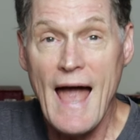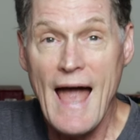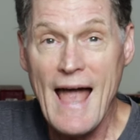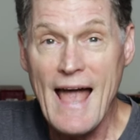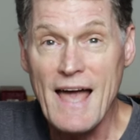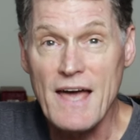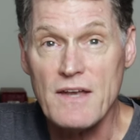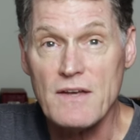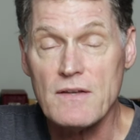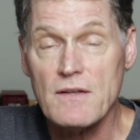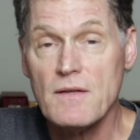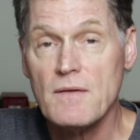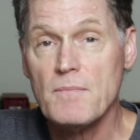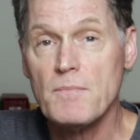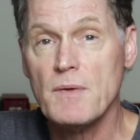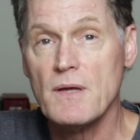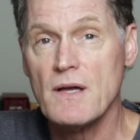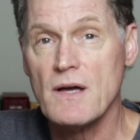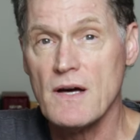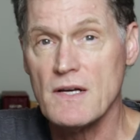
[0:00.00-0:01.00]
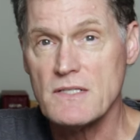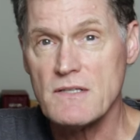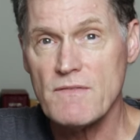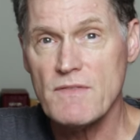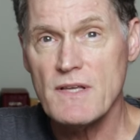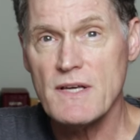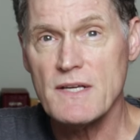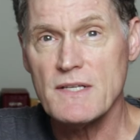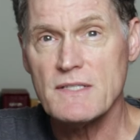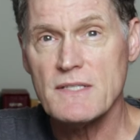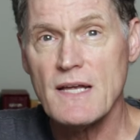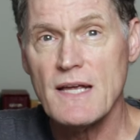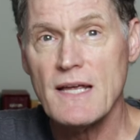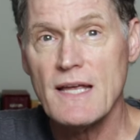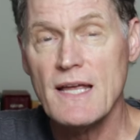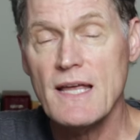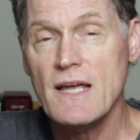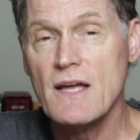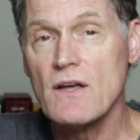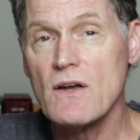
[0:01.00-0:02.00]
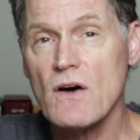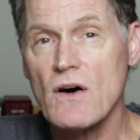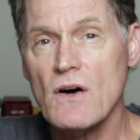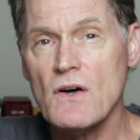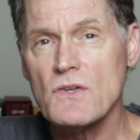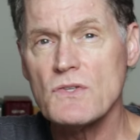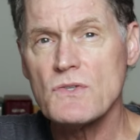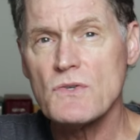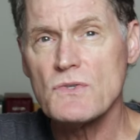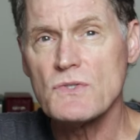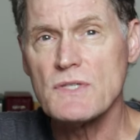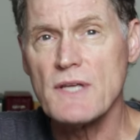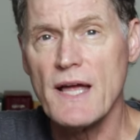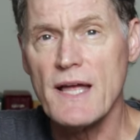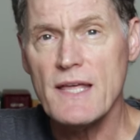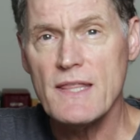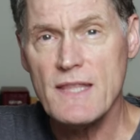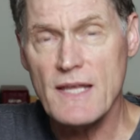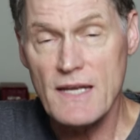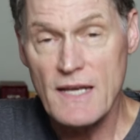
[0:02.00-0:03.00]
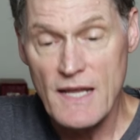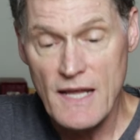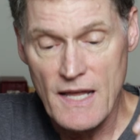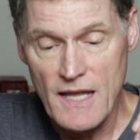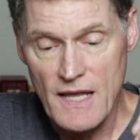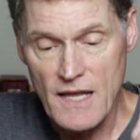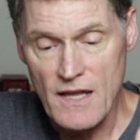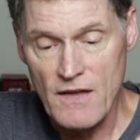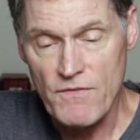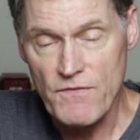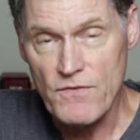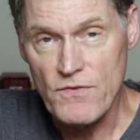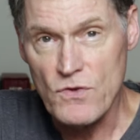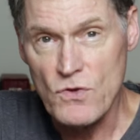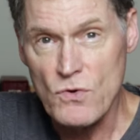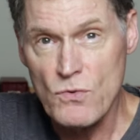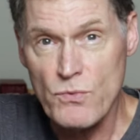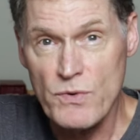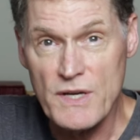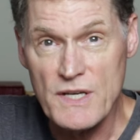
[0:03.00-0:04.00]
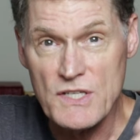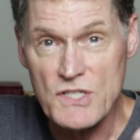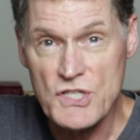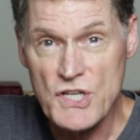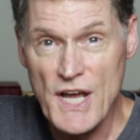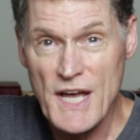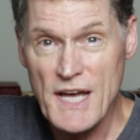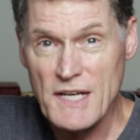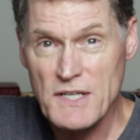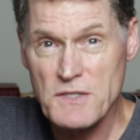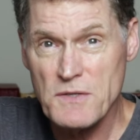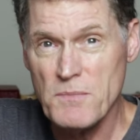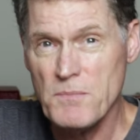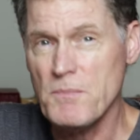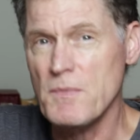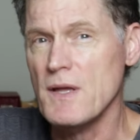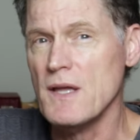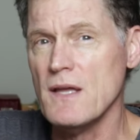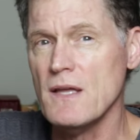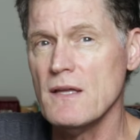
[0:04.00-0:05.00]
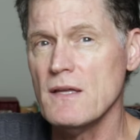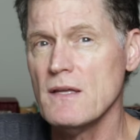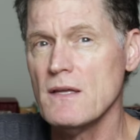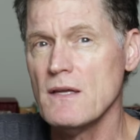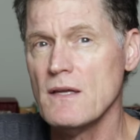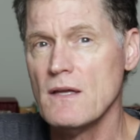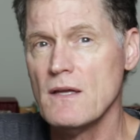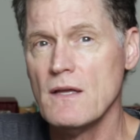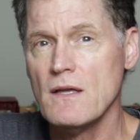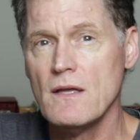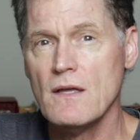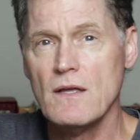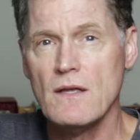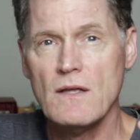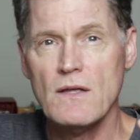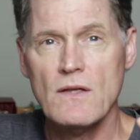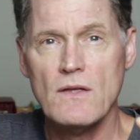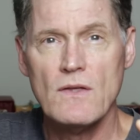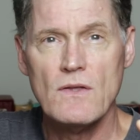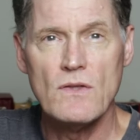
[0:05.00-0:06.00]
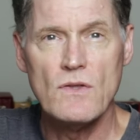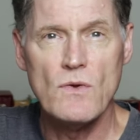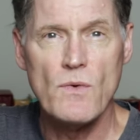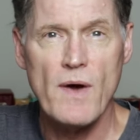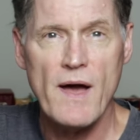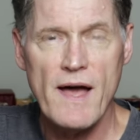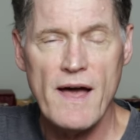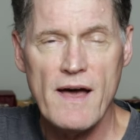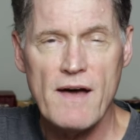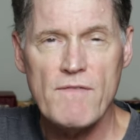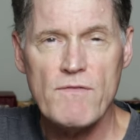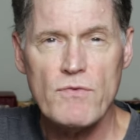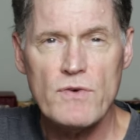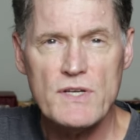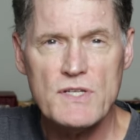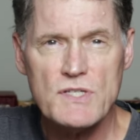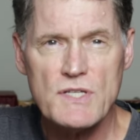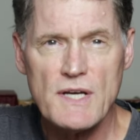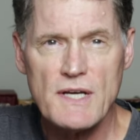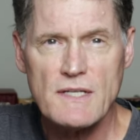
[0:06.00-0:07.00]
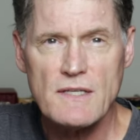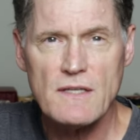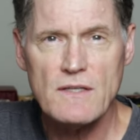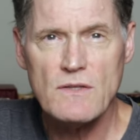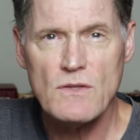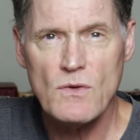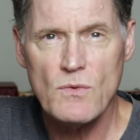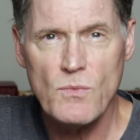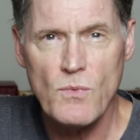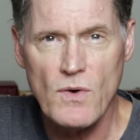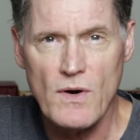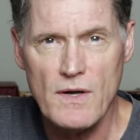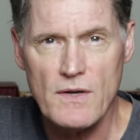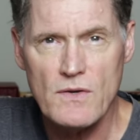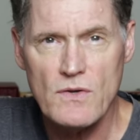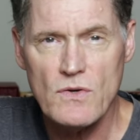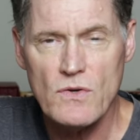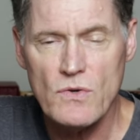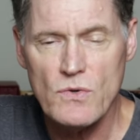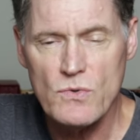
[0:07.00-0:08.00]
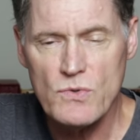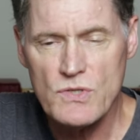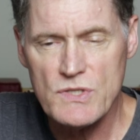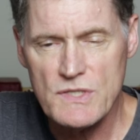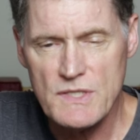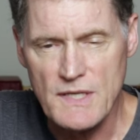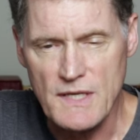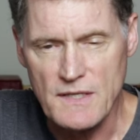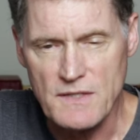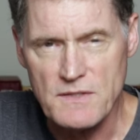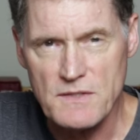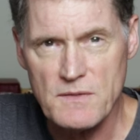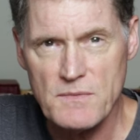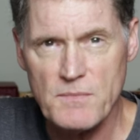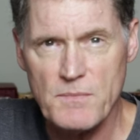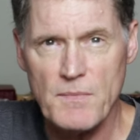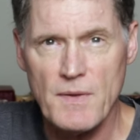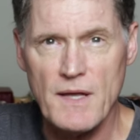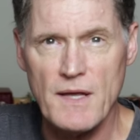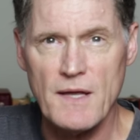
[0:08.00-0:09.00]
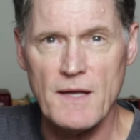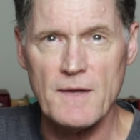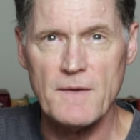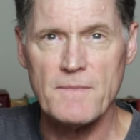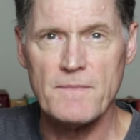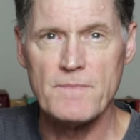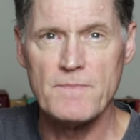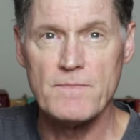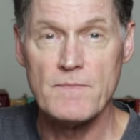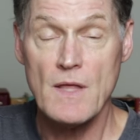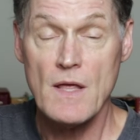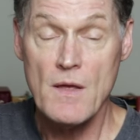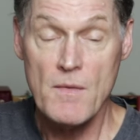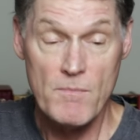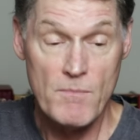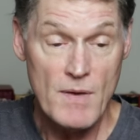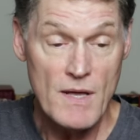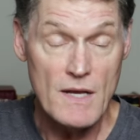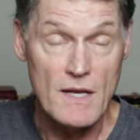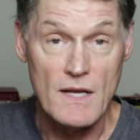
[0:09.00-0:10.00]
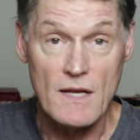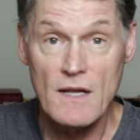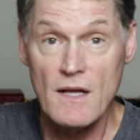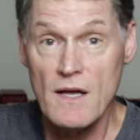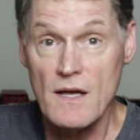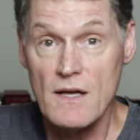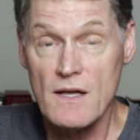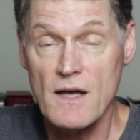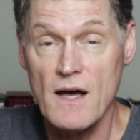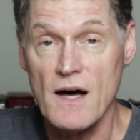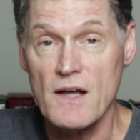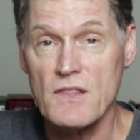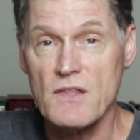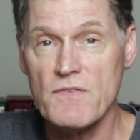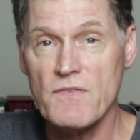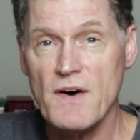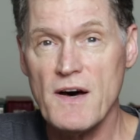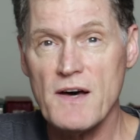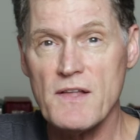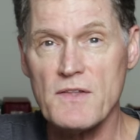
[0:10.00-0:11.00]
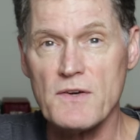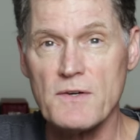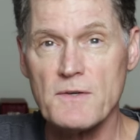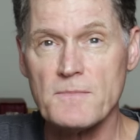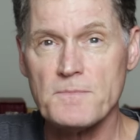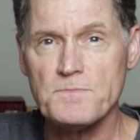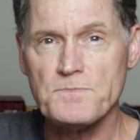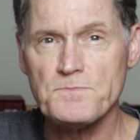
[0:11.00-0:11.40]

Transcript: And because of this, he can also say that if you reject me, you have rejected the one who sent me, meaning God the Father.